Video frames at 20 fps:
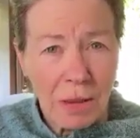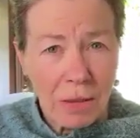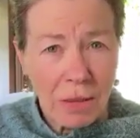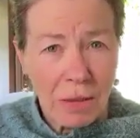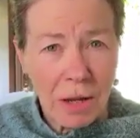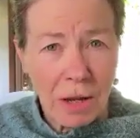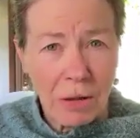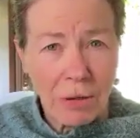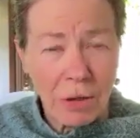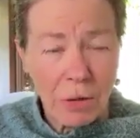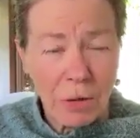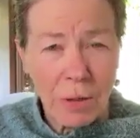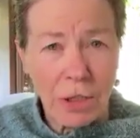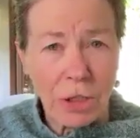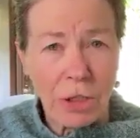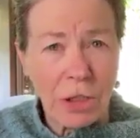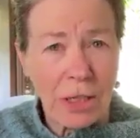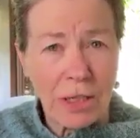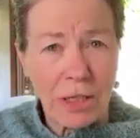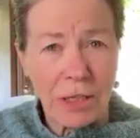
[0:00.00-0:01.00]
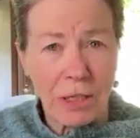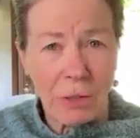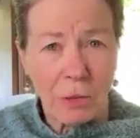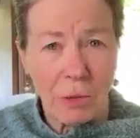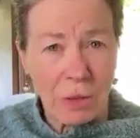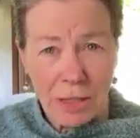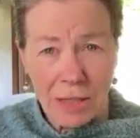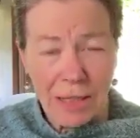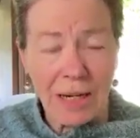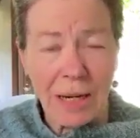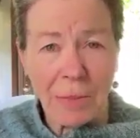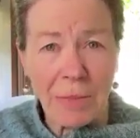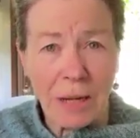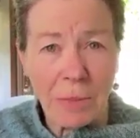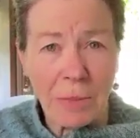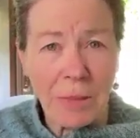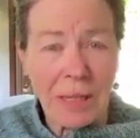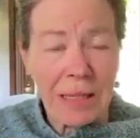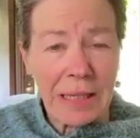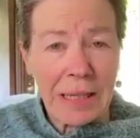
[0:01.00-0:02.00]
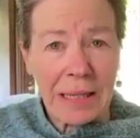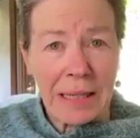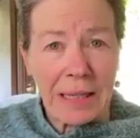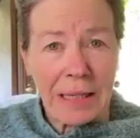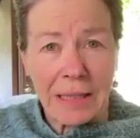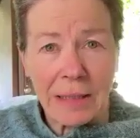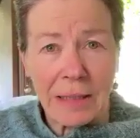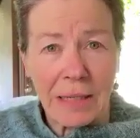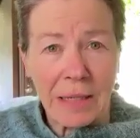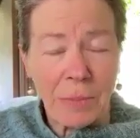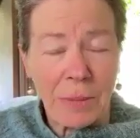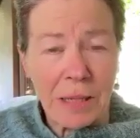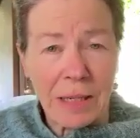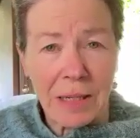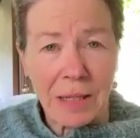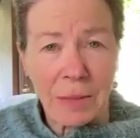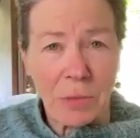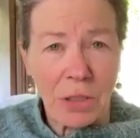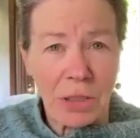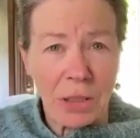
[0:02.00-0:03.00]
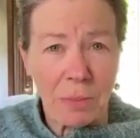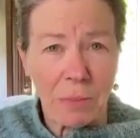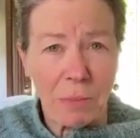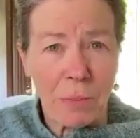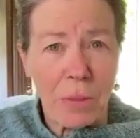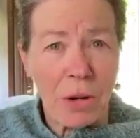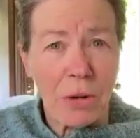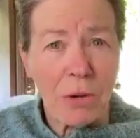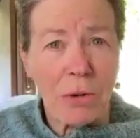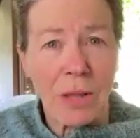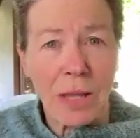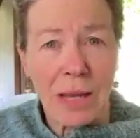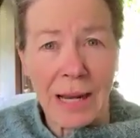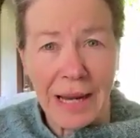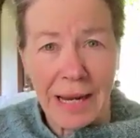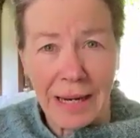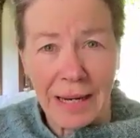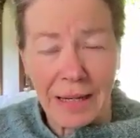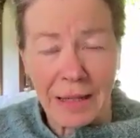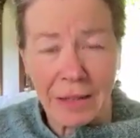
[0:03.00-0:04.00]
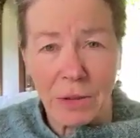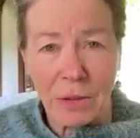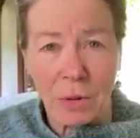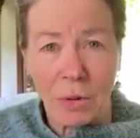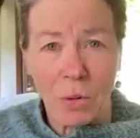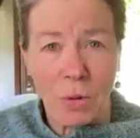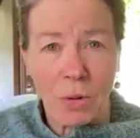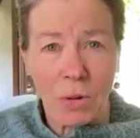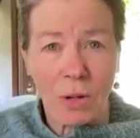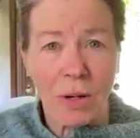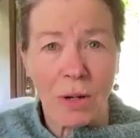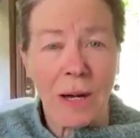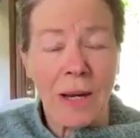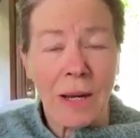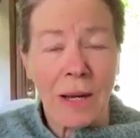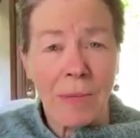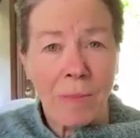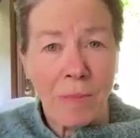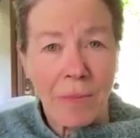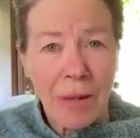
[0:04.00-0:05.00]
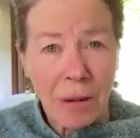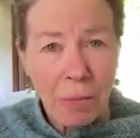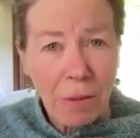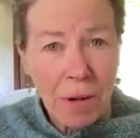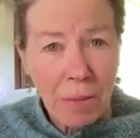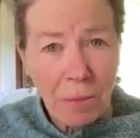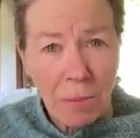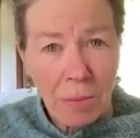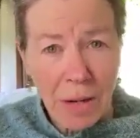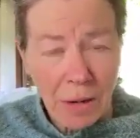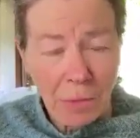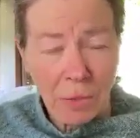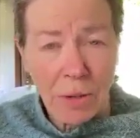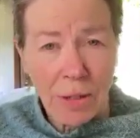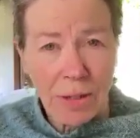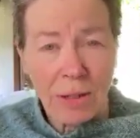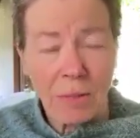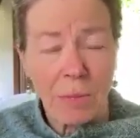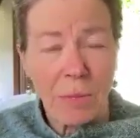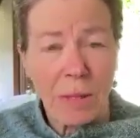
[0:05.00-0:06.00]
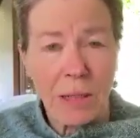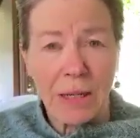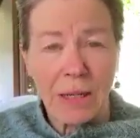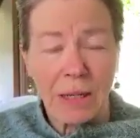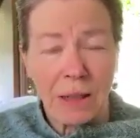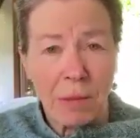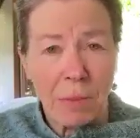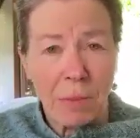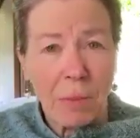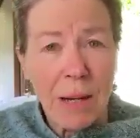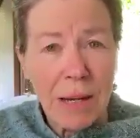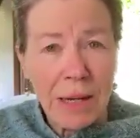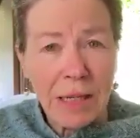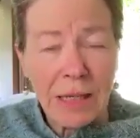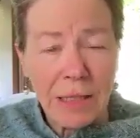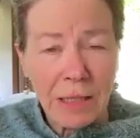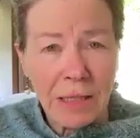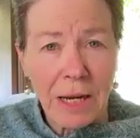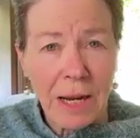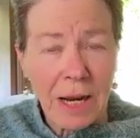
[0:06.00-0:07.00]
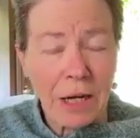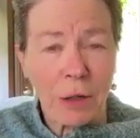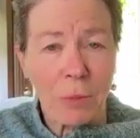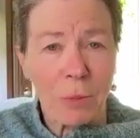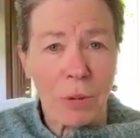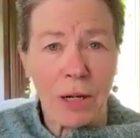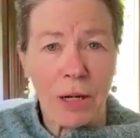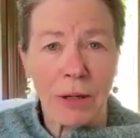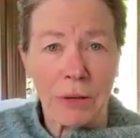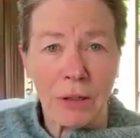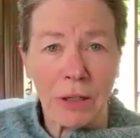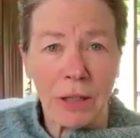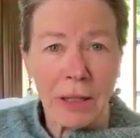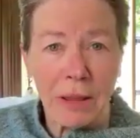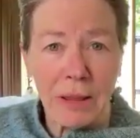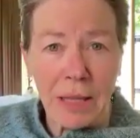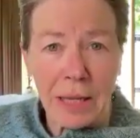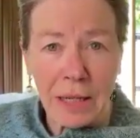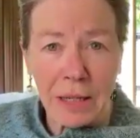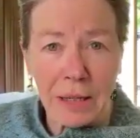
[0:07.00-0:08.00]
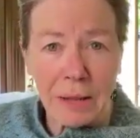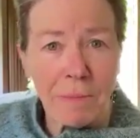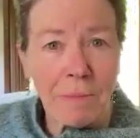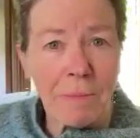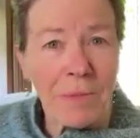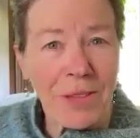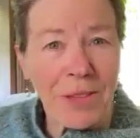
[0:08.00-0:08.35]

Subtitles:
the other question is, well, can I make money? And it becomes a both and, or I want the money. The money is a higher priority than